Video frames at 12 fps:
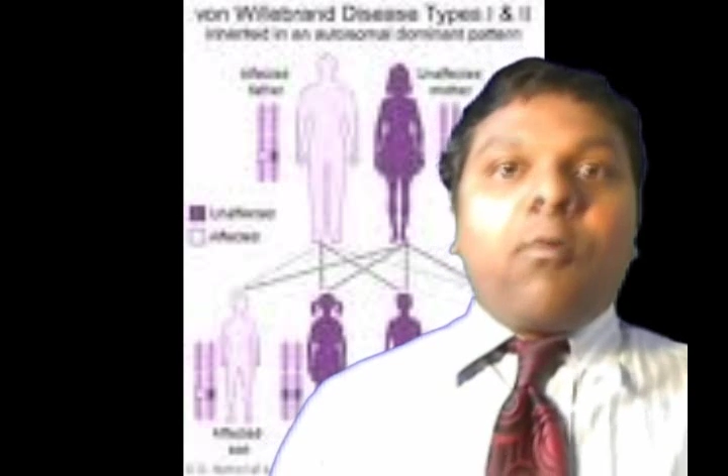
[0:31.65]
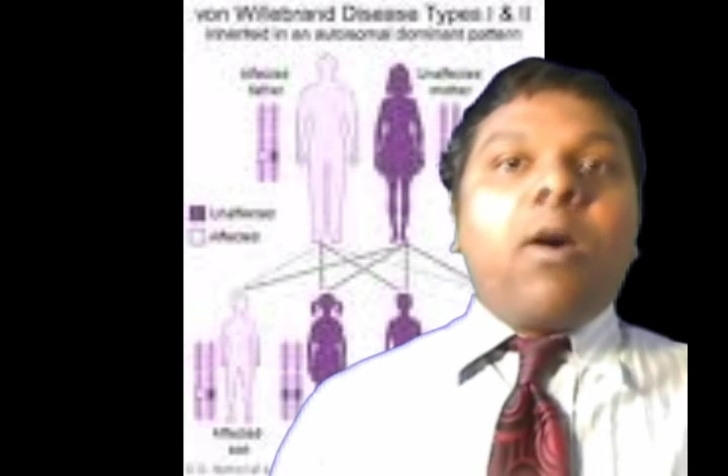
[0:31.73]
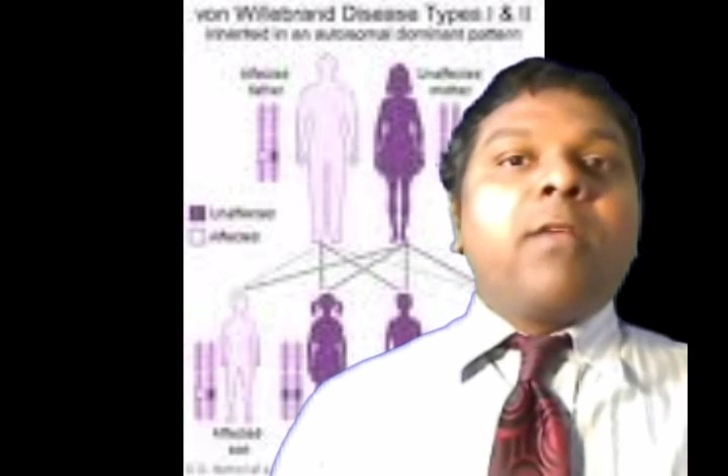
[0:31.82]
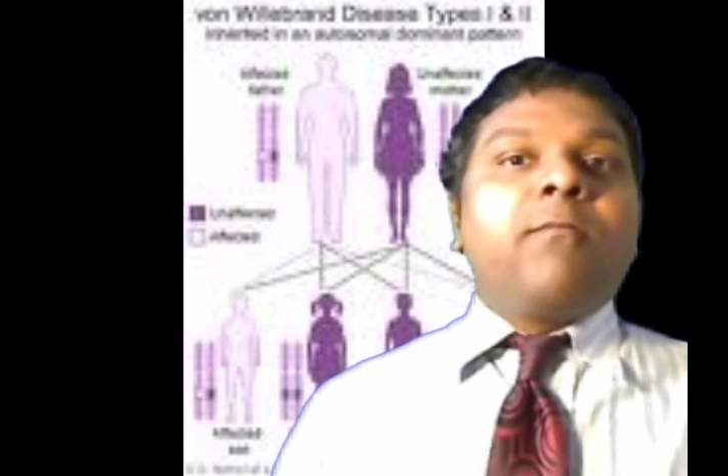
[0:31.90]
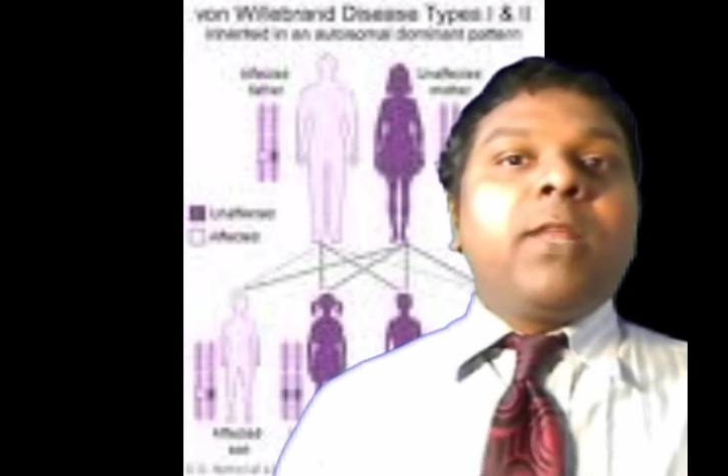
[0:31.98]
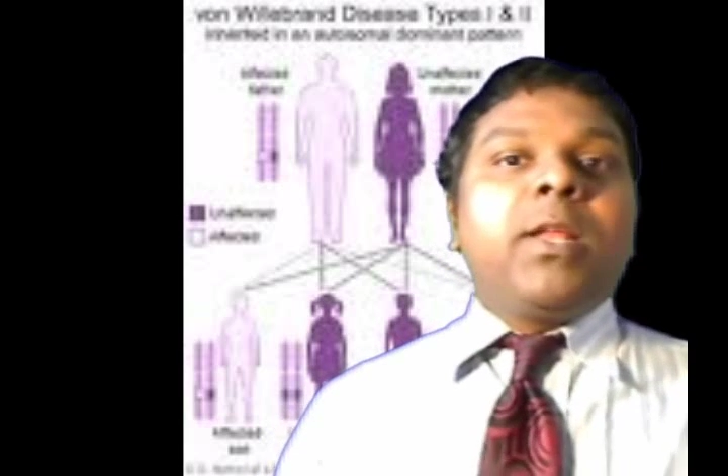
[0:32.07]

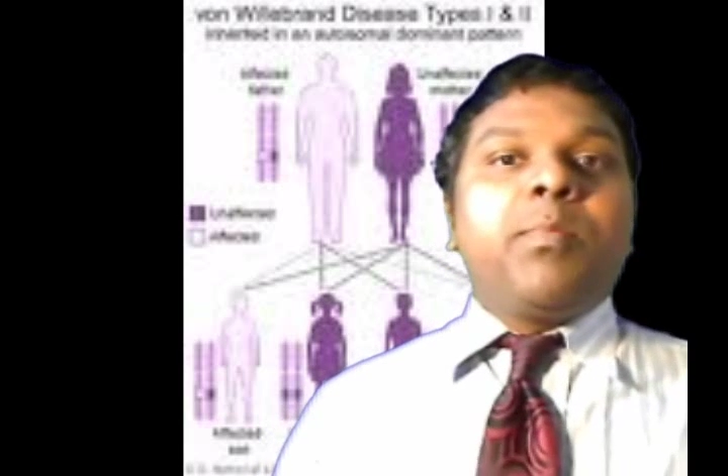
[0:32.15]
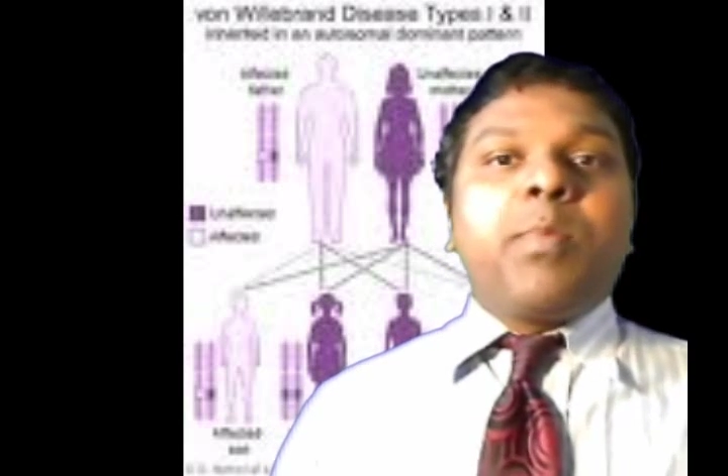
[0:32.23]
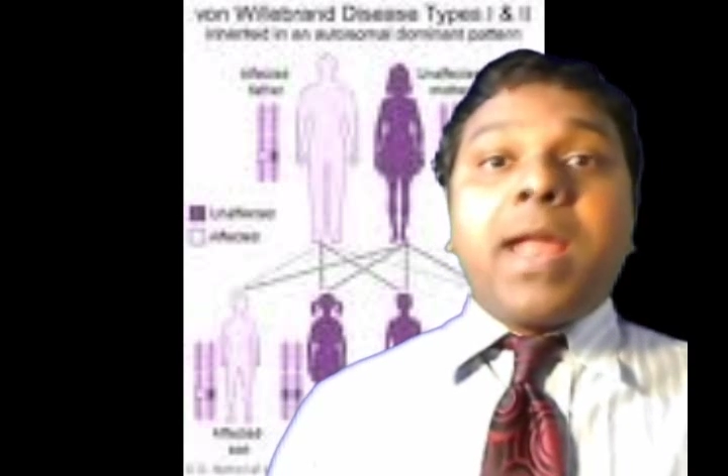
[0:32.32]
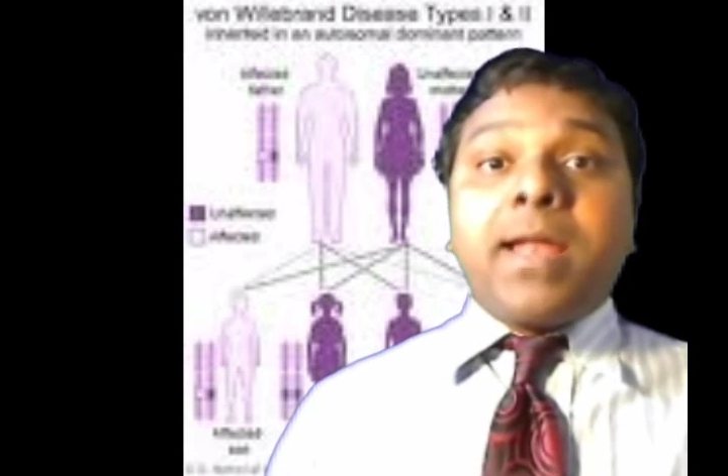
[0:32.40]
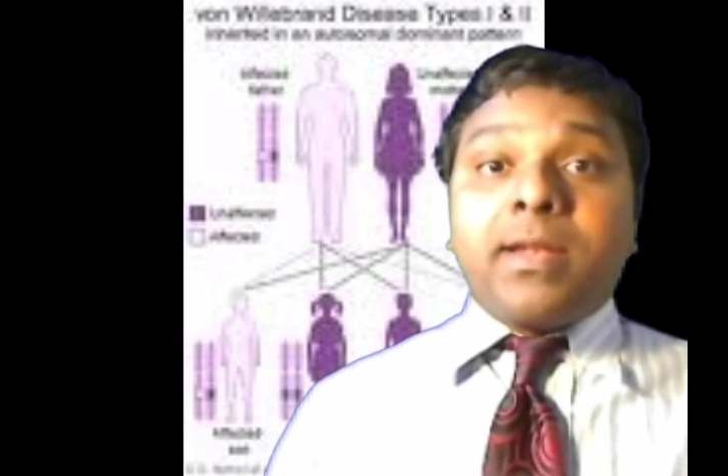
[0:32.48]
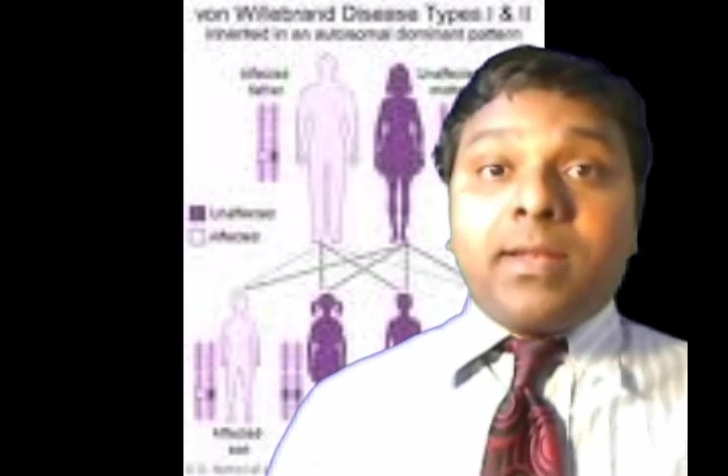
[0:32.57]
Von
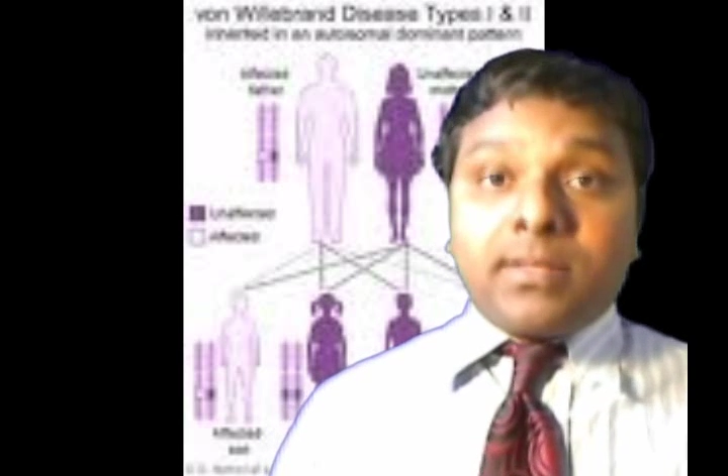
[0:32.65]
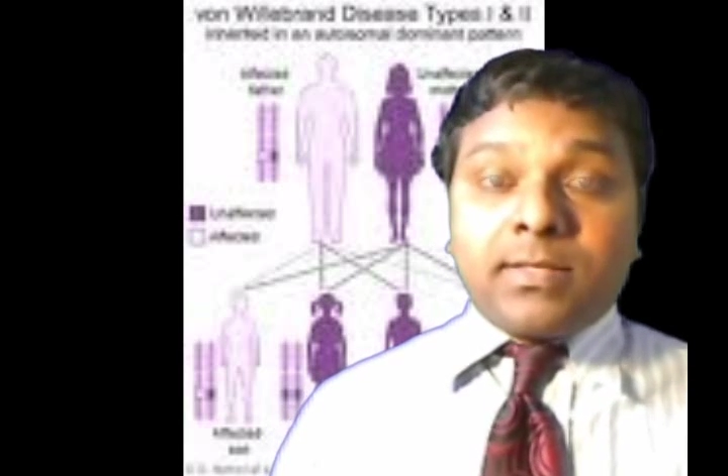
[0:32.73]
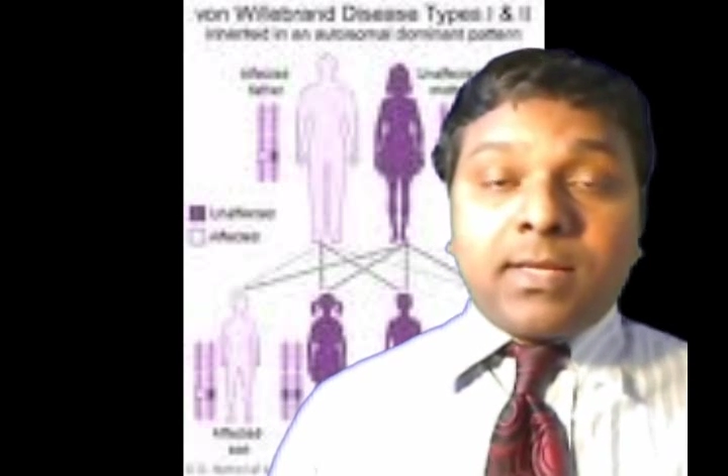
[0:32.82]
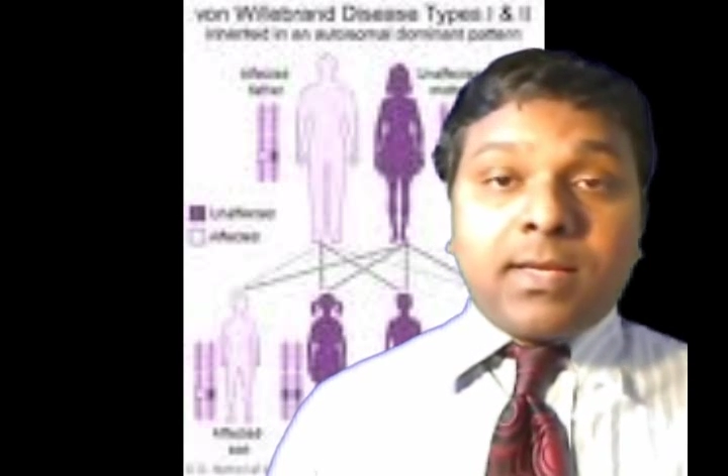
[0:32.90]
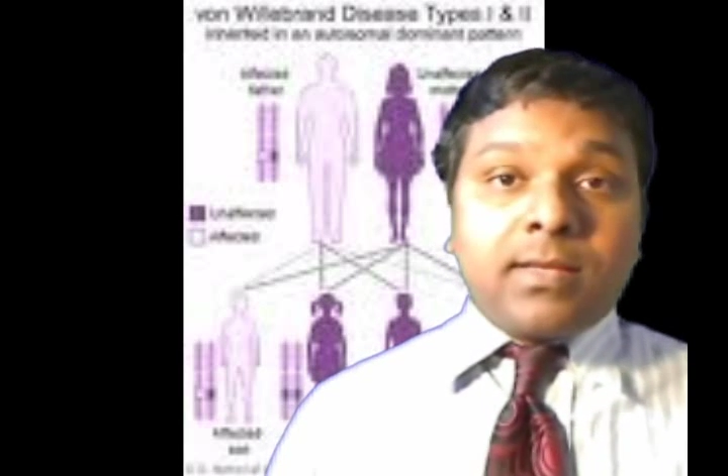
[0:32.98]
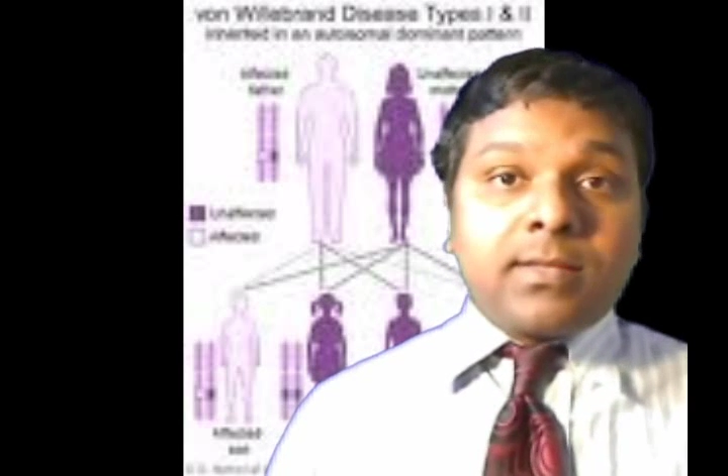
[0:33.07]
Willebrand
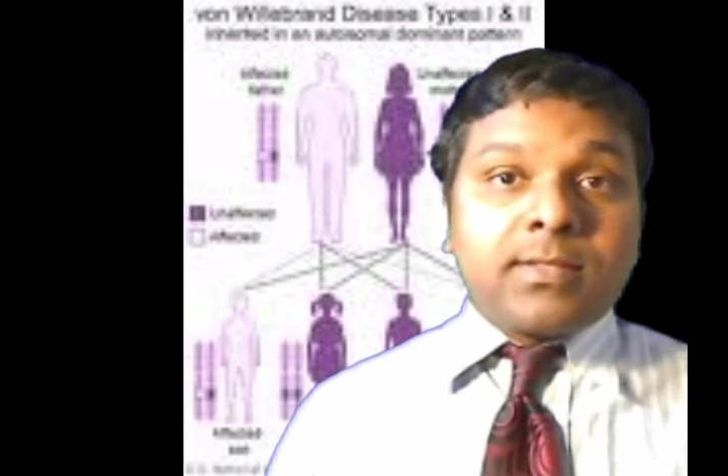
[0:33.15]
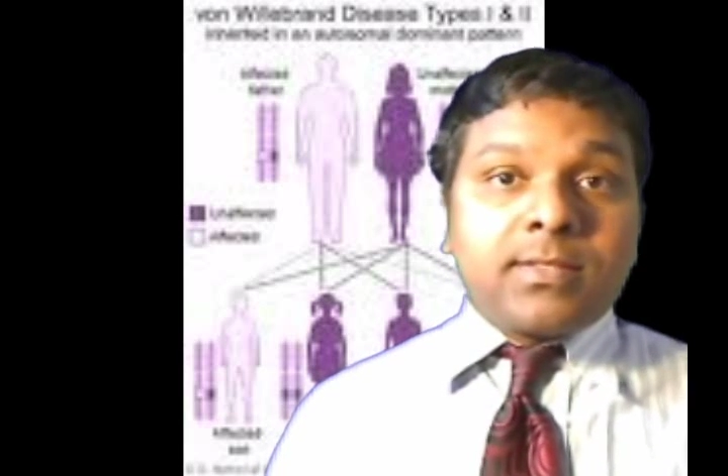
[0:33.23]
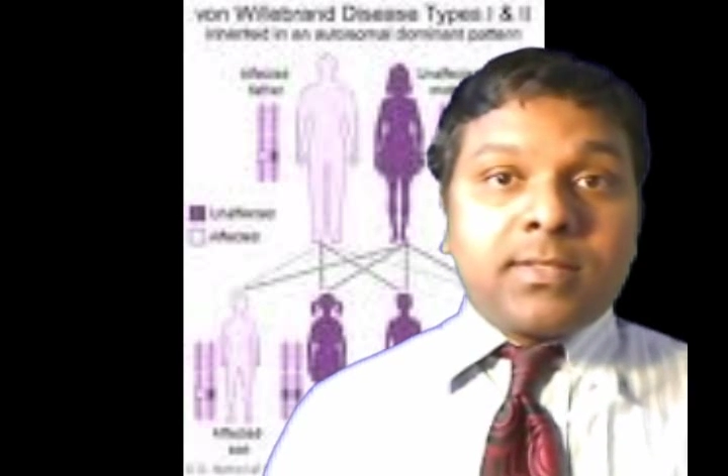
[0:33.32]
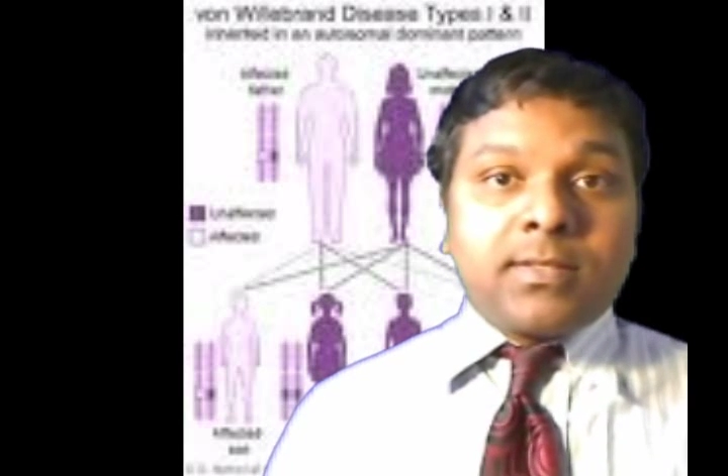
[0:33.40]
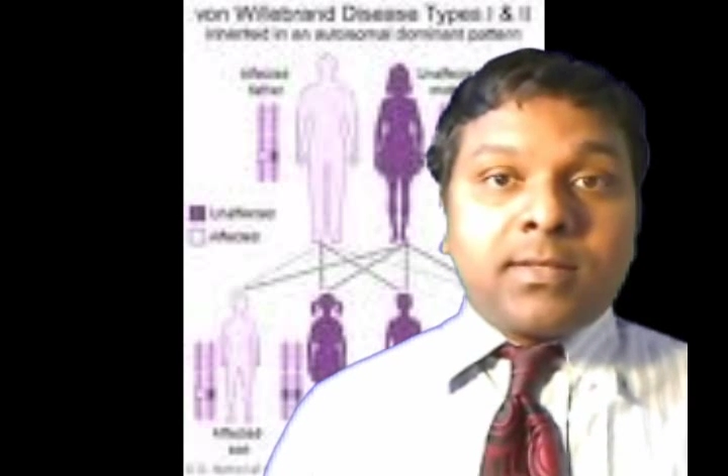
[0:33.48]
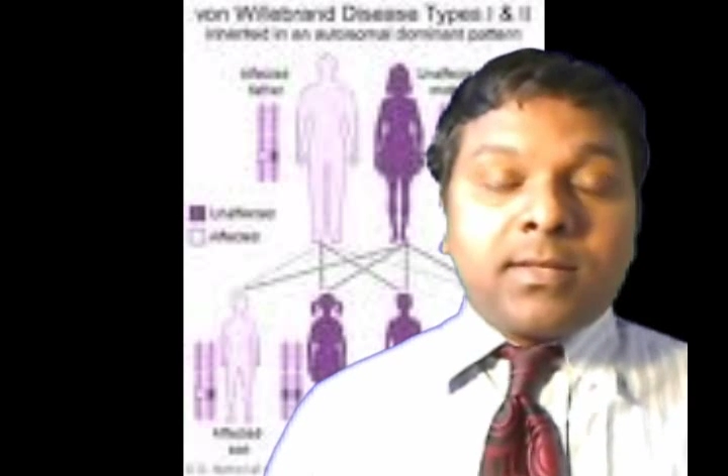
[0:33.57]

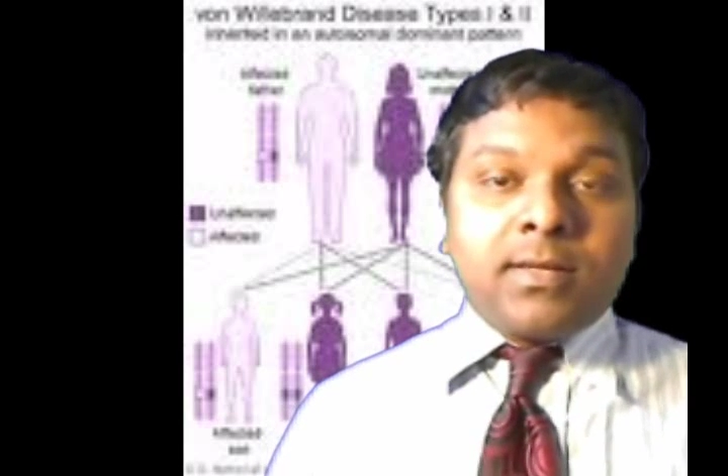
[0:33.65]
disease